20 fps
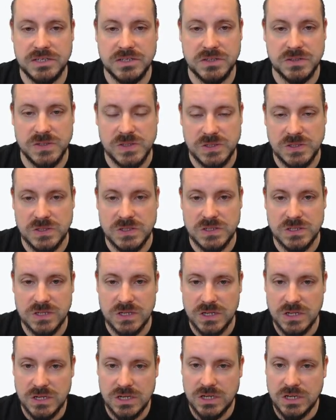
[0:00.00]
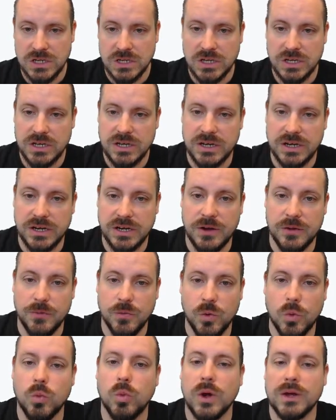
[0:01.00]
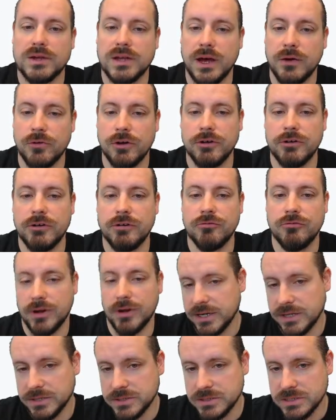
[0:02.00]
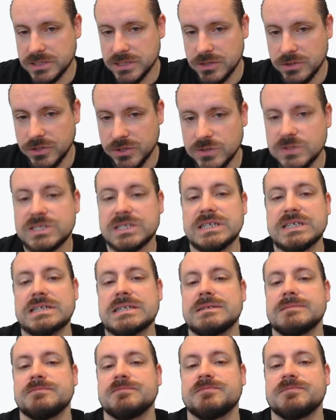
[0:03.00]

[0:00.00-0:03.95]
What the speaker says: So this is what our writers are using.